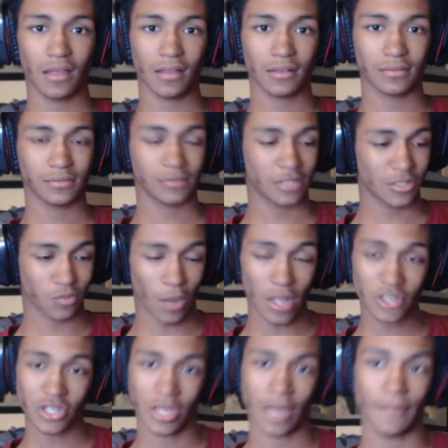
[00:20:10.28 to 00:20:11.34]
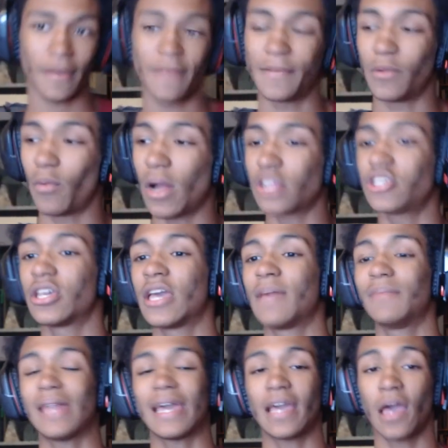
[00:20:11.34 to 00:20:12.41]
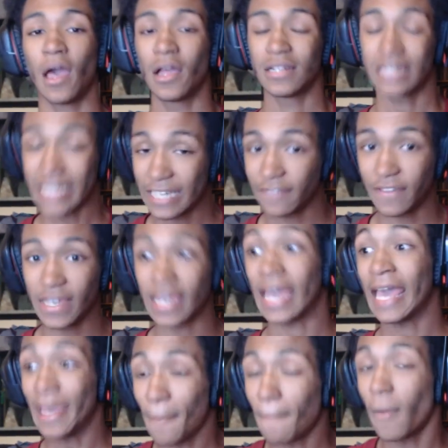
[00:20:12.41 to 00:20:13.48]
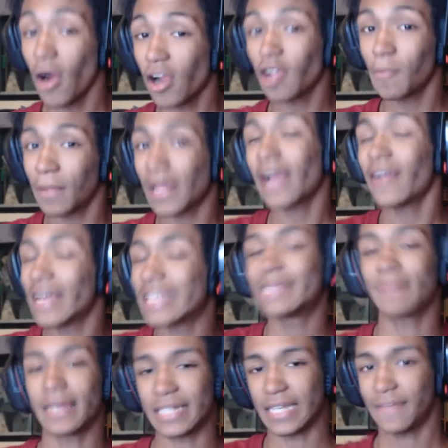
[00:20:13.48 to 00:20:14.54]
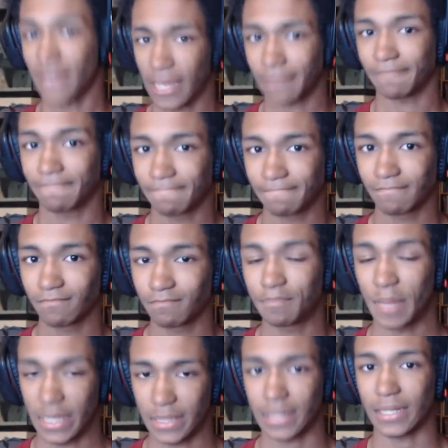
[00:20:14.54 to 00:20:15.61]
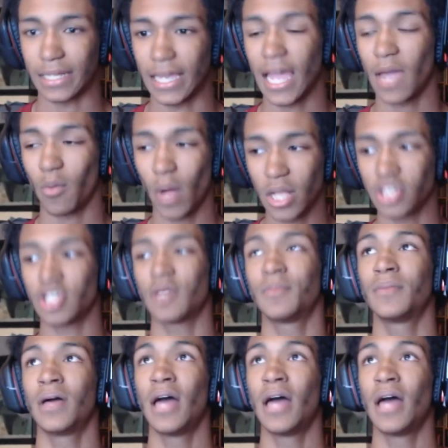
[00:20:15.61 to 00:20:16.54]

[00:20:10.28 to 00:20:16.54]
just watching him. I've been watching him like TV. Markiplier is my TV, basically. I watch him.